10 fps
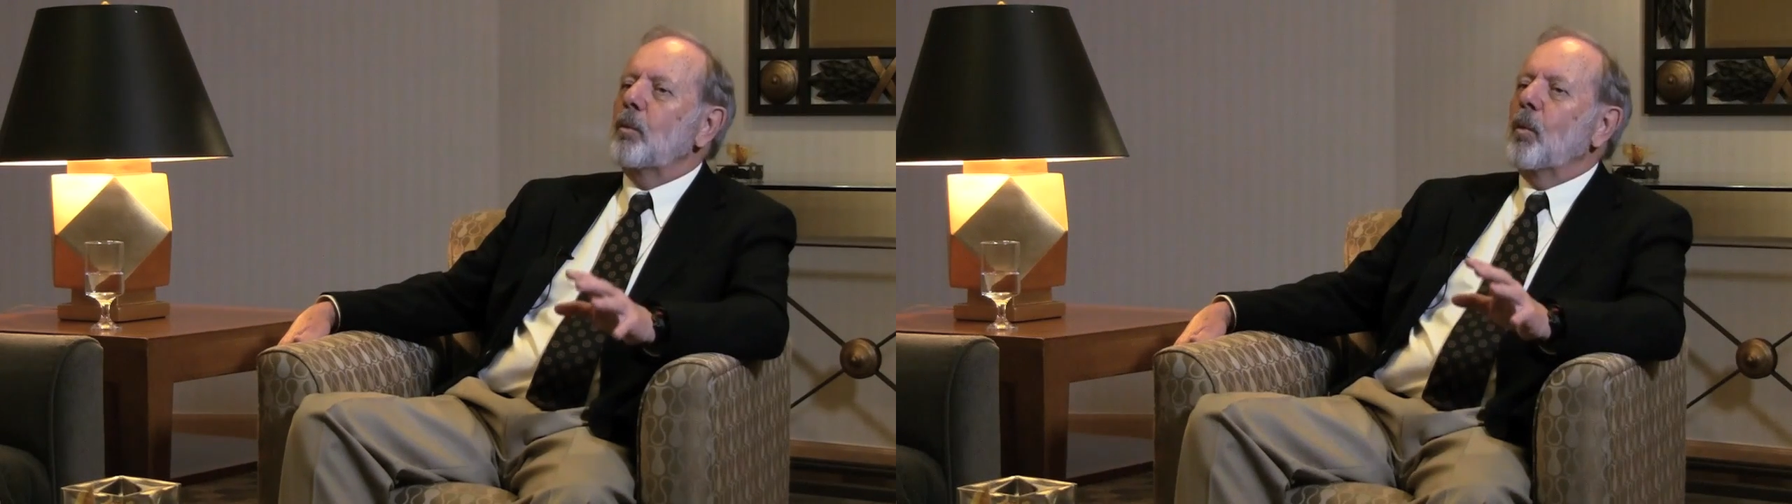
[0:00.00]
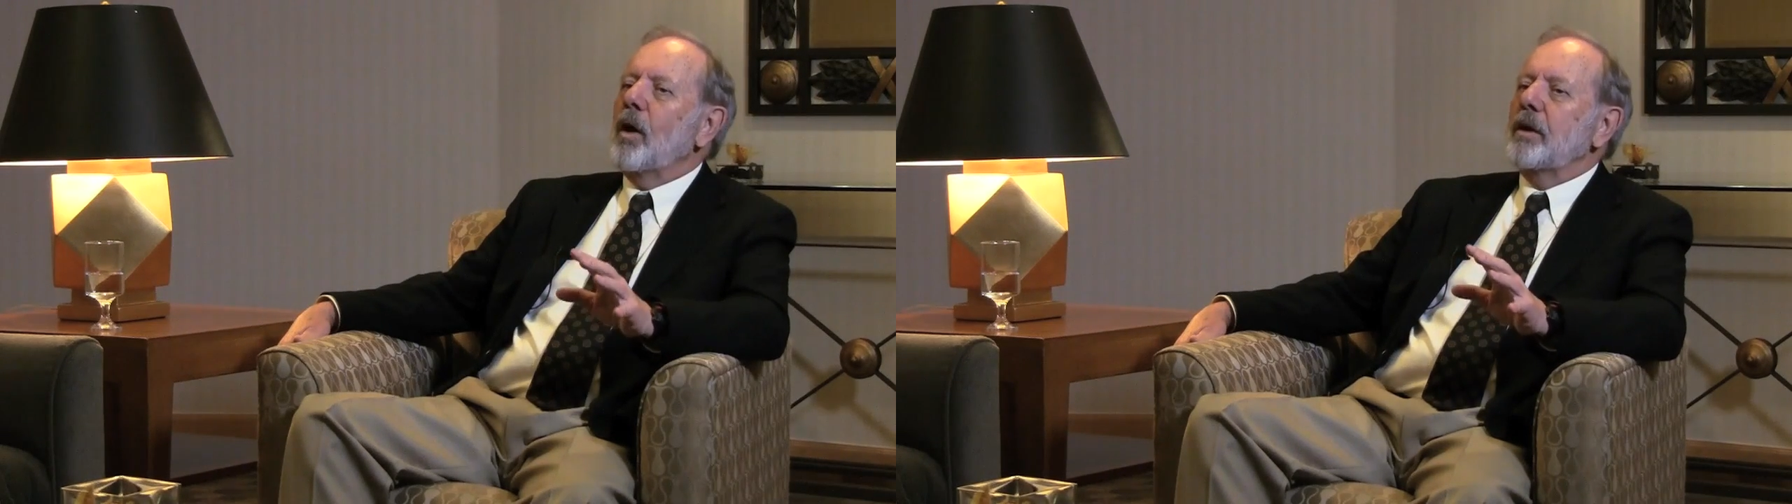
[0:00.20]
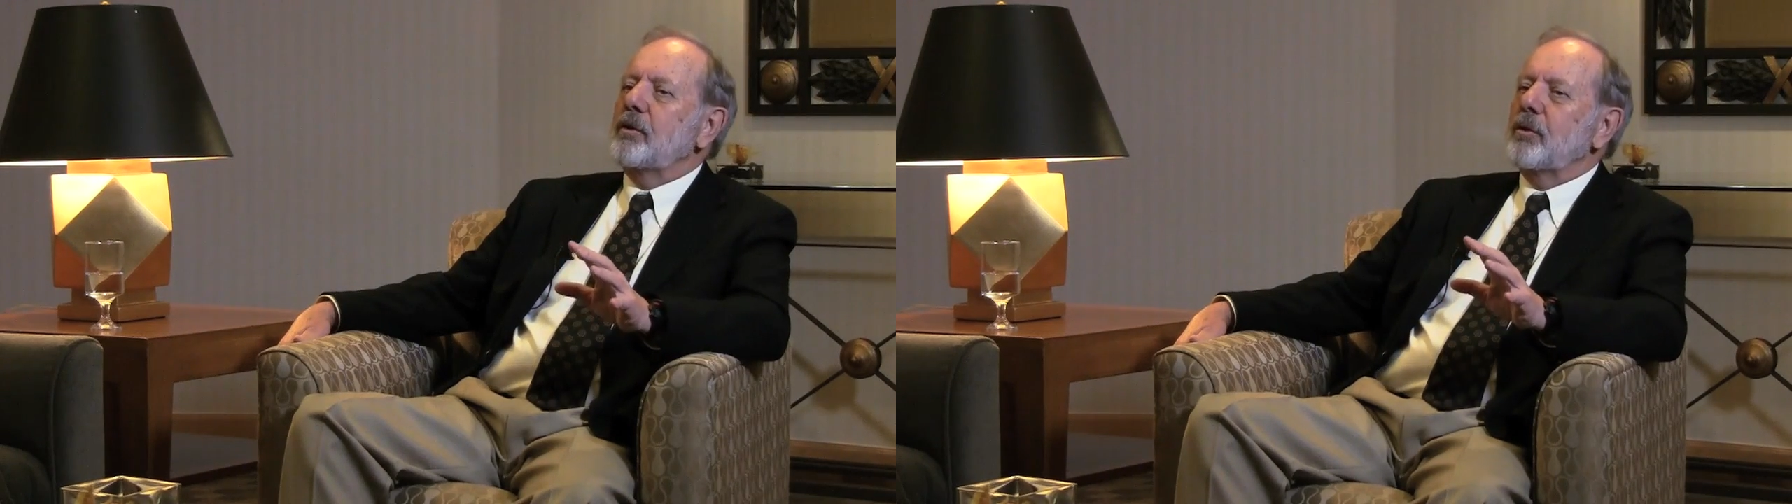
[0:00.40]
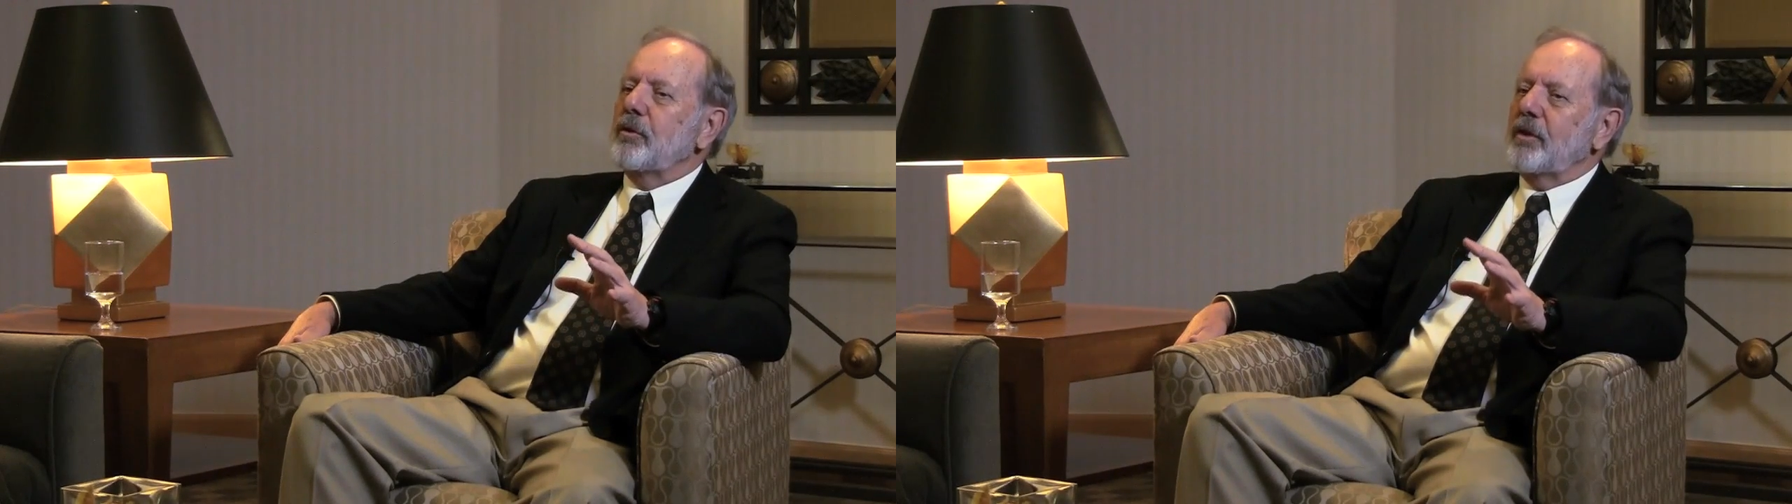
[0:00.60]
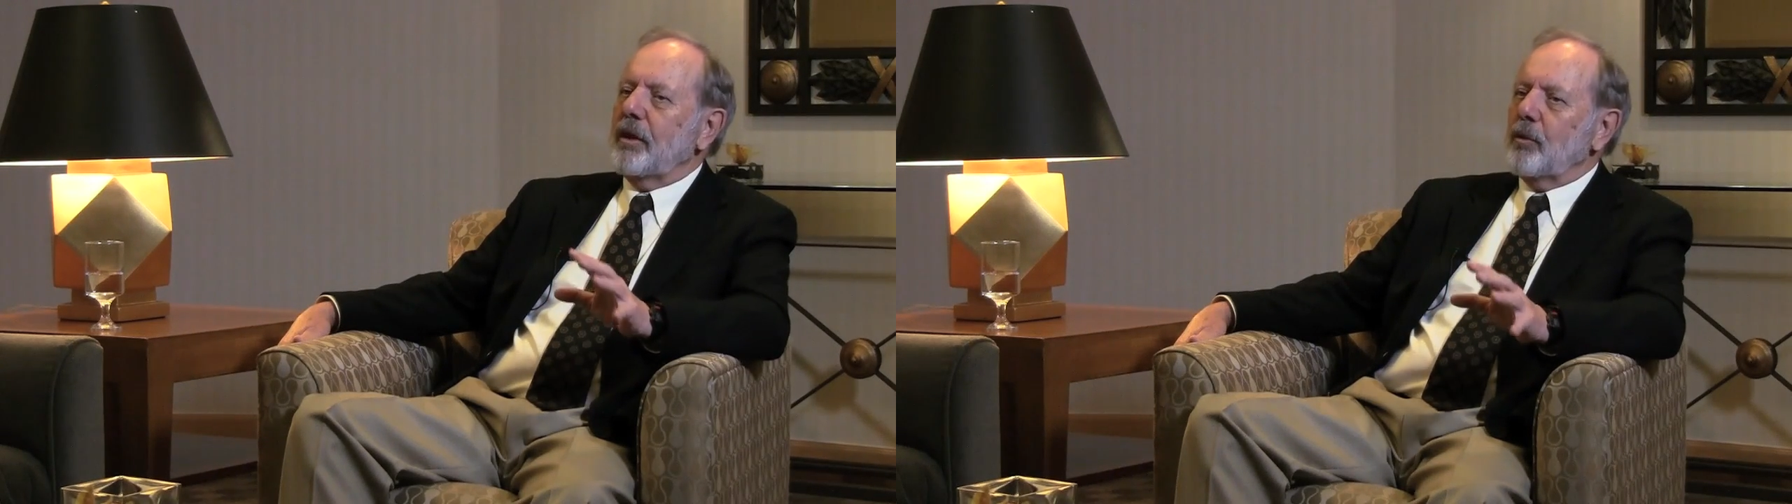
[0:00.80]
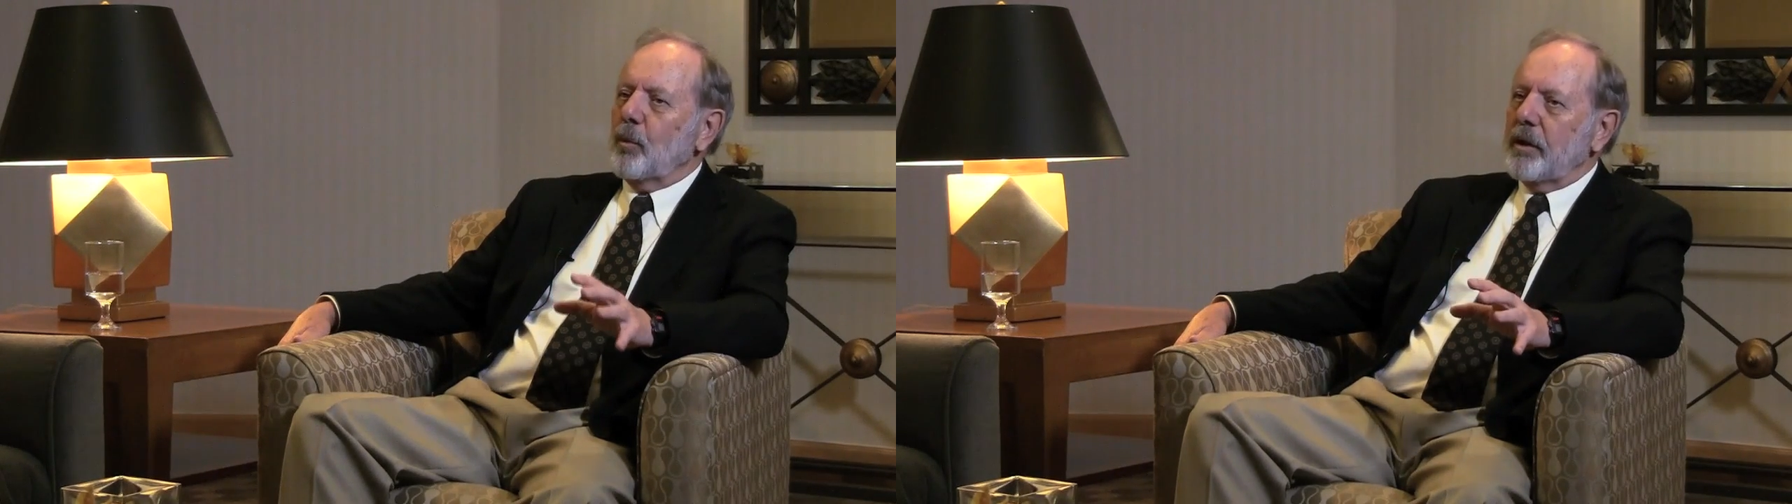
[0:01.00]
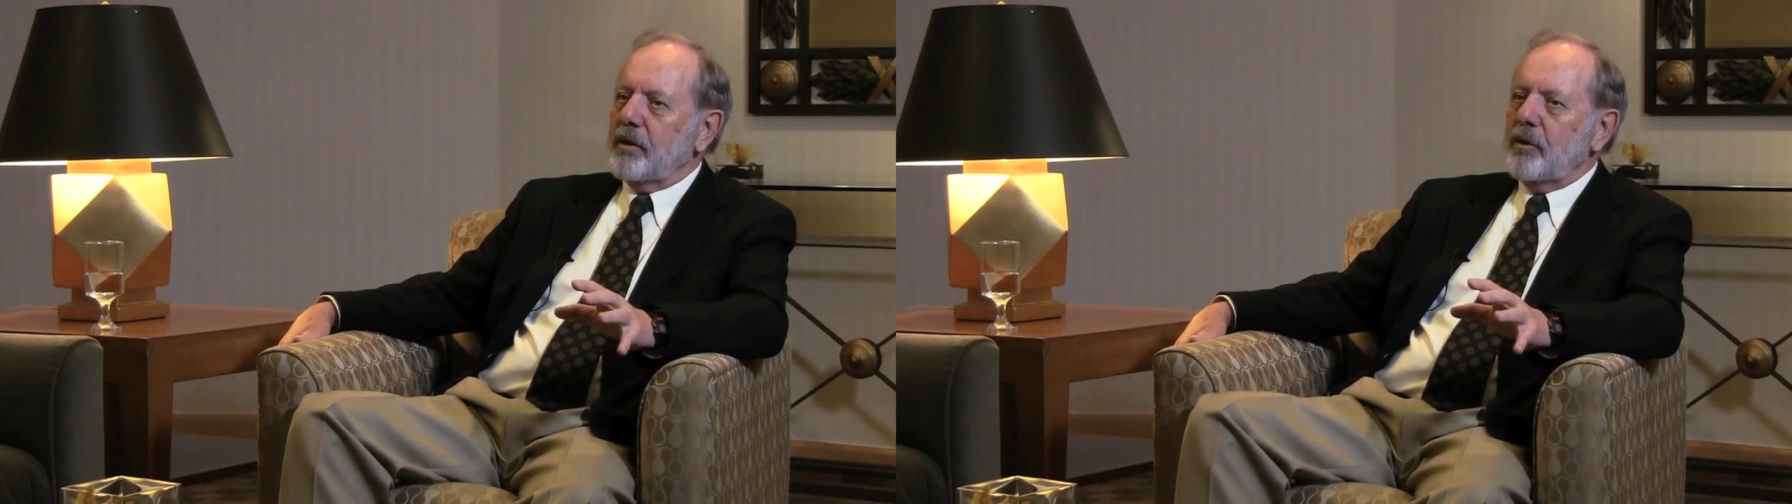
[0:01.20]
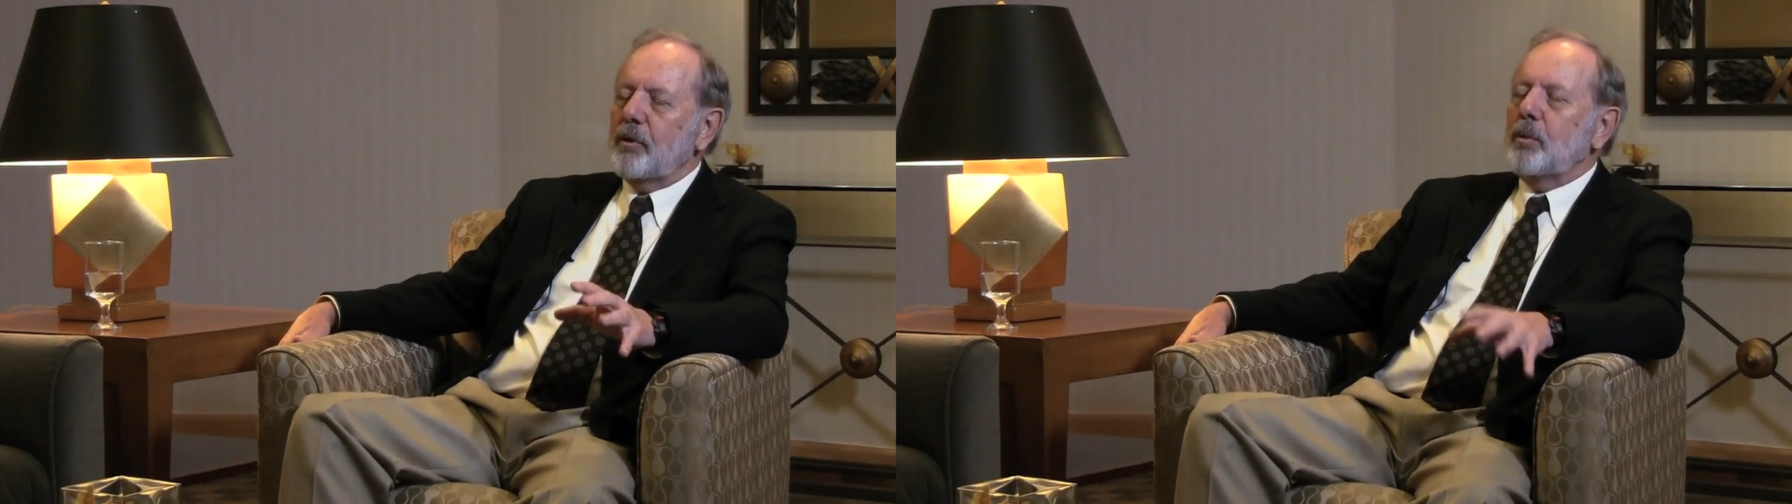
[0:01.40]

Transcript: want to assess whether you